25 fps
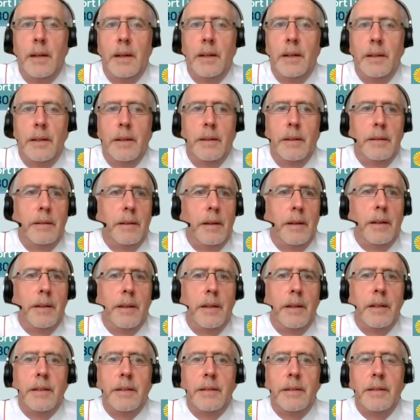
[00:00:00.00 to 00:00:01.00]
I
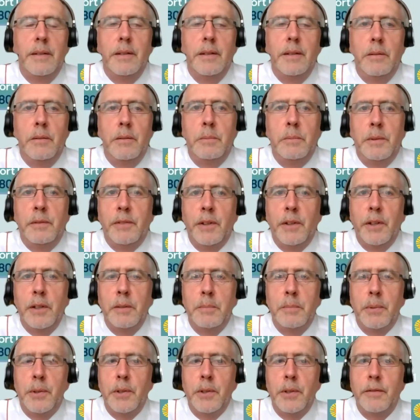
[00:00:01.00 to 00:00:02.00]
think it would be very
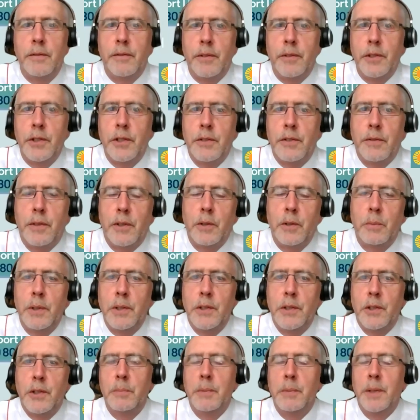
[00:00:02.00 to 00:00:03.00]
important, first of all,
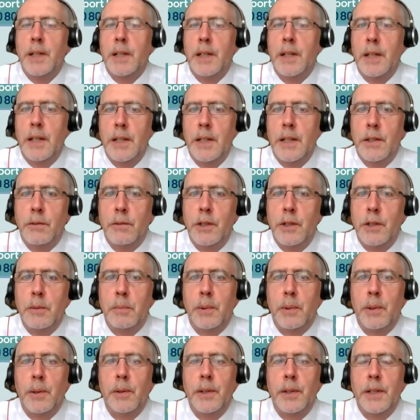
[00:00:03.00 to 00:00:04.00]
when somebody is
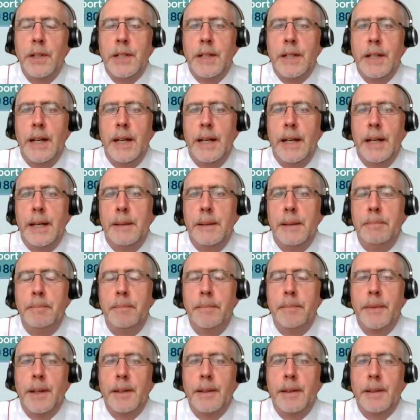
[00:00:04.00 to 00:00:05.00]
redeployed,
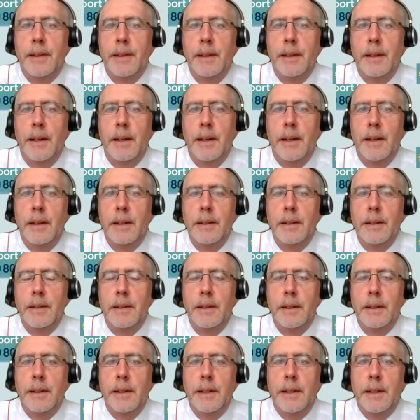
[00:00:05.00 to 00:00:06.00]
that
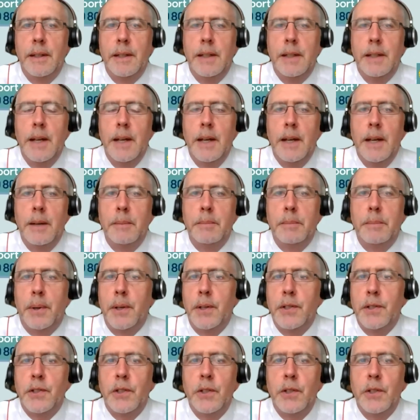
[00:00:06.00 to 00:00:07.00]
the
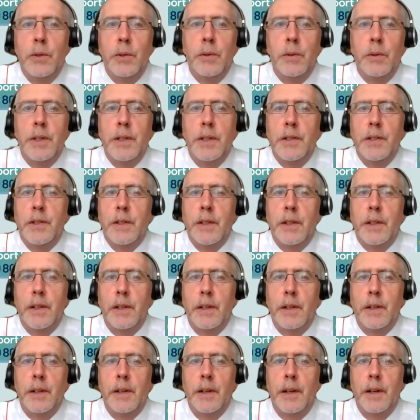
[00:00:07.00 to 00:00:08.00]
person who is
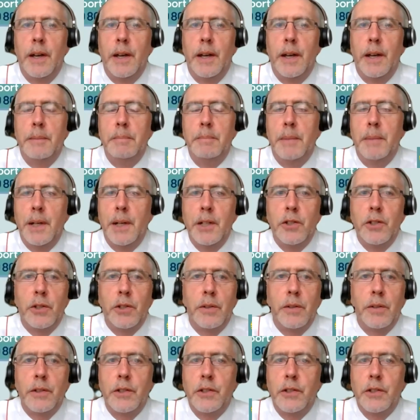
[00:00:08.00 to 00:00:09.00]
their
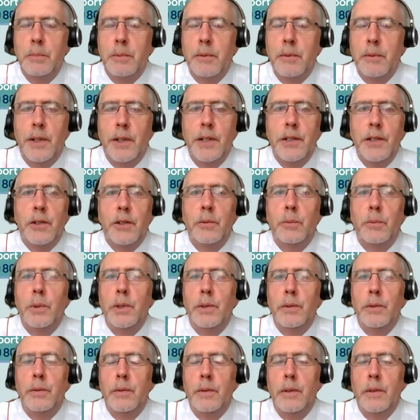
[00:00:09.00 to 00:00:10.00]
manager or supervisor
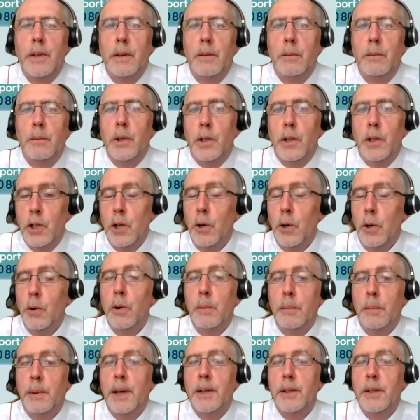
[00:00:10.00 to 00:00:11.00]
would know
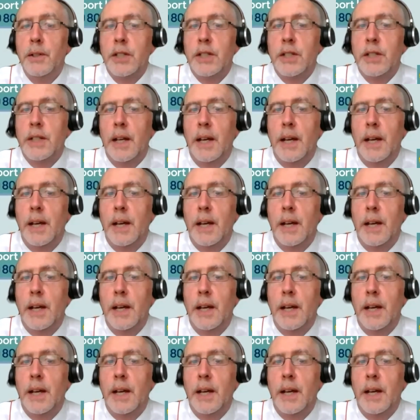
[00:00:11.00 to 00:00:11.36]
about